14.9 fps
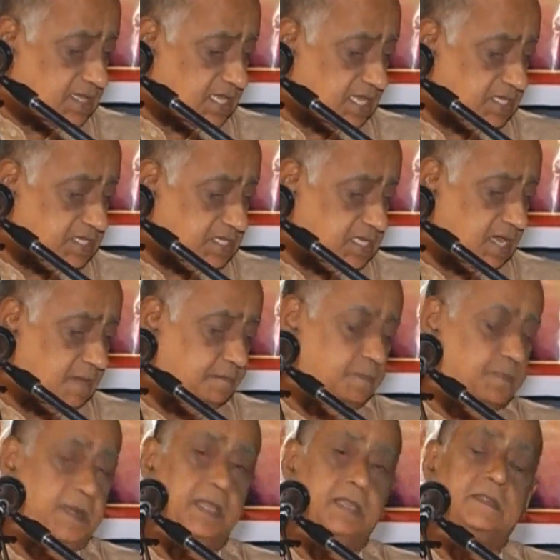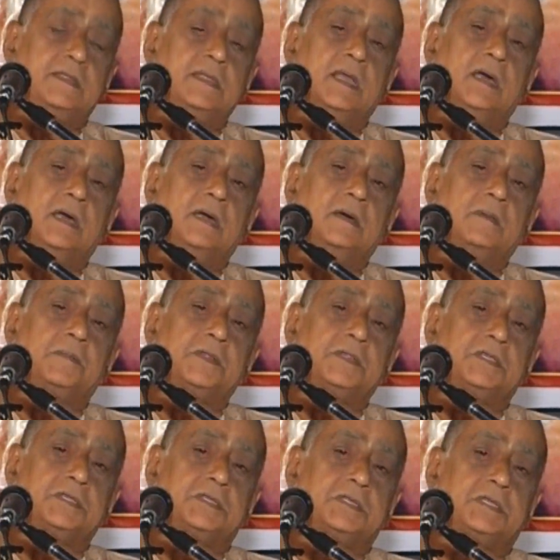Tasya prajna
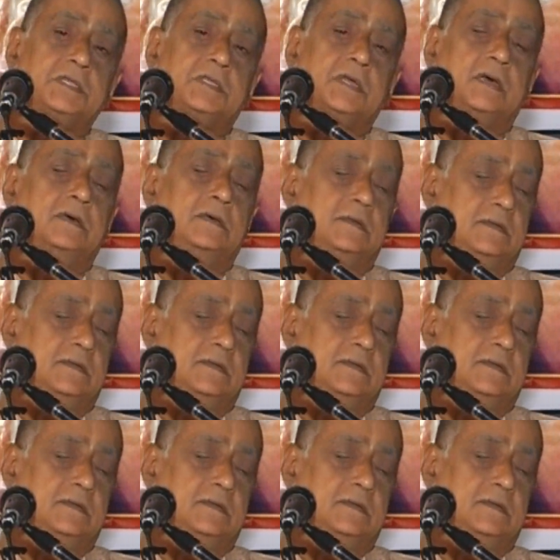pratishtita.